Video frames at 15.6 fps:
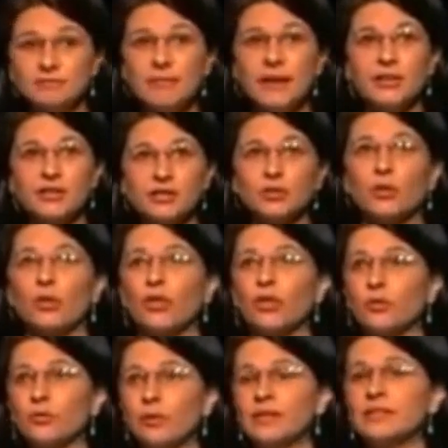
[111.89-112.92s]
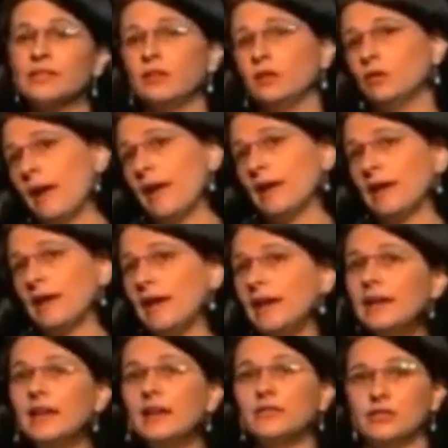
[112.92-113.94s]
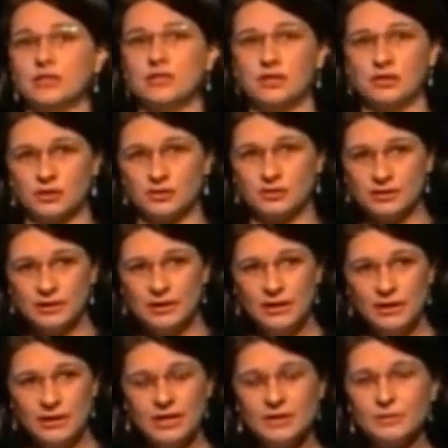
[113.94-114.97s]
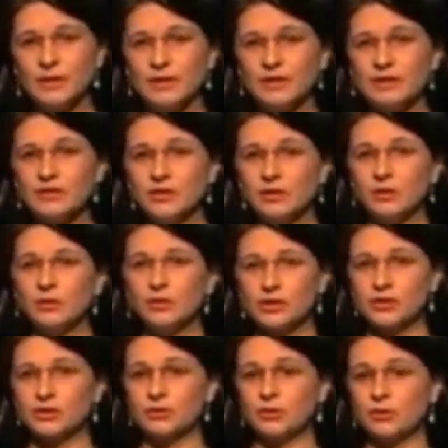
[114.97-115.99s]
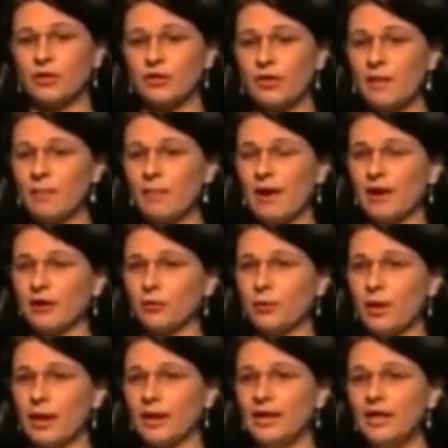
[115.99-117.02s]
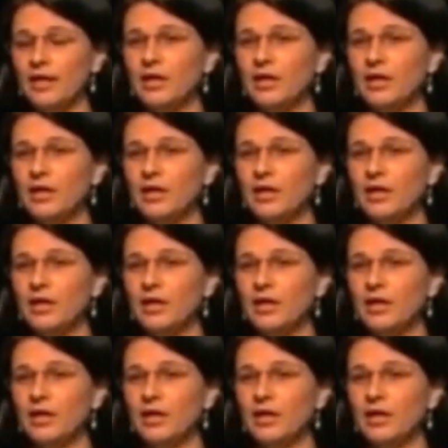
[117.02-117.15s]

Make sure that the reason that you're making any given decision is because that you are sure that that pathway